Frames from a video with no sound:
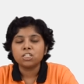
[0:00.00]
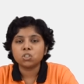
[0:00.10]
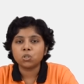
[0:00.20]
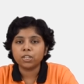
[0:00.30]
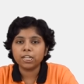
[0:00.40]

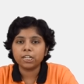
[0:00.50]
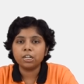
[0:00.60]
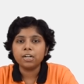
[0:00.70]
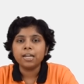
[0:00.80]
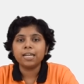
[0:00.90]
So
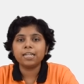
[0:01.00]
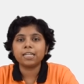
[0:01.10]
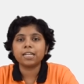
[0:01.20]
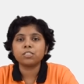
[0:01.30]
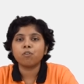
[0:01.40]
here,
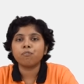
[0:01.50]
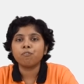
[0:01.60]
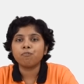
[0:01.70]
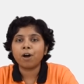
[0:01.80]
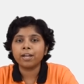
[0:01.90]
in case of
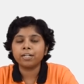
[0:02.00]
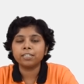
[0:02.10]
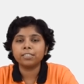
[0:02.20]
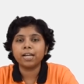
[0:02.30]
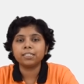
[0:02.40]
a fire
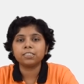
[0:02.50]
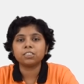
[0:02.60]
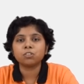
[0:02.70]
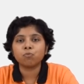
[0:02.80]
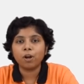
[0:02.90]
that
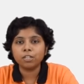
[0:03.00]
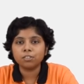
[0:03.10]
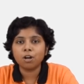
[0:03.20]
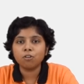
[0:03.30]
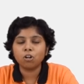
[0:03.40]
just
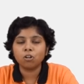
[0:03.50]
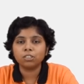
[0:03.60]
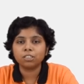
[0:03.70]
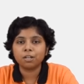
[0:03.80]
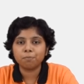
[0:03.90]
wets out all
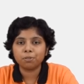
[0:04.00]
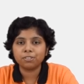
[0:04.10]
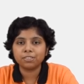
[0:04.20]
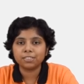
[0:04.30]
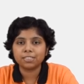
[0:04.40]
the
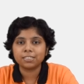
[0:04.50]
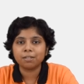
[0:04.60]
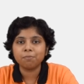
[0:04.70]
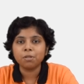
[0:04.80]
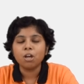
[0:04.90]
computer
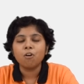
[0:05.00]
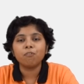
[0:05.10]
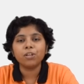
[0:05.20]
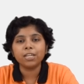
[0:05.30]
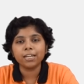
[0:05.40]
system,
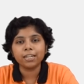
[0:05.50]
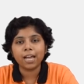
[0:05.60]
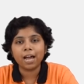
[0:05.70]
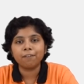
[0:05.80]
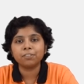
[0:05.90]
we can
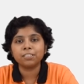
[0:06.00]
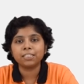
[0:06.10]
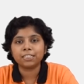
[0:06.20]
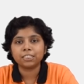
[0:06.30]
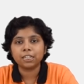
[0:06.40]
have the
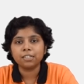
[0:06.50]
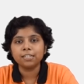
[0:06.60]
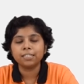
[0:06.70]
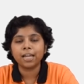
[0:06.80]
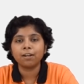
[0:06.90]
data
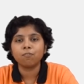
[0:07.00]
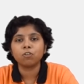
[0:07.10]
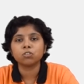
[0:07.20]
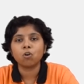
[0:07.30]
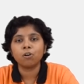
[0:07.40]
that
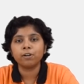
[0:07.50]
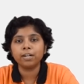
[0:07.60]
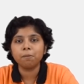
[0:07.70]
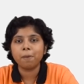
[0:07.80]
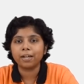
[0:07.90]
was
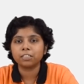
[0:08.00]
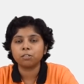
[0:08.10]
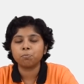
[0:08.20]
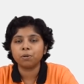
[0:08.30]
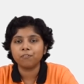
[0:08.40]
already backed
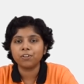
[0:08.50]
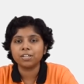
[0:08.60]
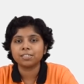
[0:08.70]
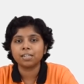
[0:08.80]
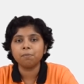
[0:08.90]
up
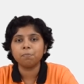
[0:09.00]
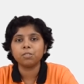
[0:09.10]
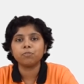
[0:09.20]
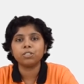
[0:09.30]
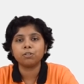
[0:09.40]
previously
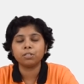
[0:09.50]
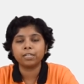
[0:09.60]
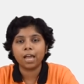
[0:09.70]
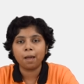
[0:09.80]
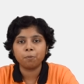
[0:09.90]
between a
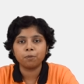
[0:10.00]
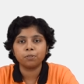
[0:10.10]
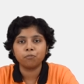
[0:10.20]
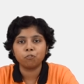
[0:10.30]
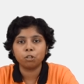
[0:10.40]
gap
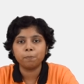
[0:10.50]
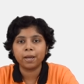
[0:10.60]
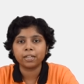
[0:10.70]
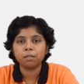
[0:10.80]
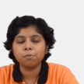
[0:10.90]
of the full
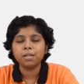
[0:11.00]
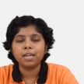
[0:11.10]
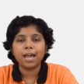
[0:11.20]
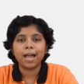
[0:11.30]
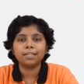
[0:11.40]
backup
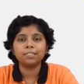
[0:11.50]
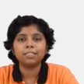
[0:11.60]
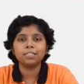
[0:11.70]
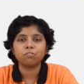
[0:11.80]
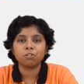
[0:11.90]
and
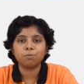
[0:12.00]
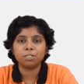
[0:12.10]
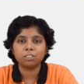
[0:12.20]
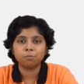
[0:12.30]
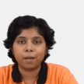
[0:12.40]
an
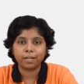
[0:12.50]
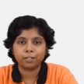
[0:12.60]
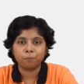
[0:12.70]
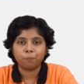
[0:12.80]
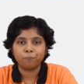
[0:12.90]
incremental
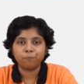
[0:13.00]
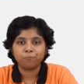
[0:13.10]
backup.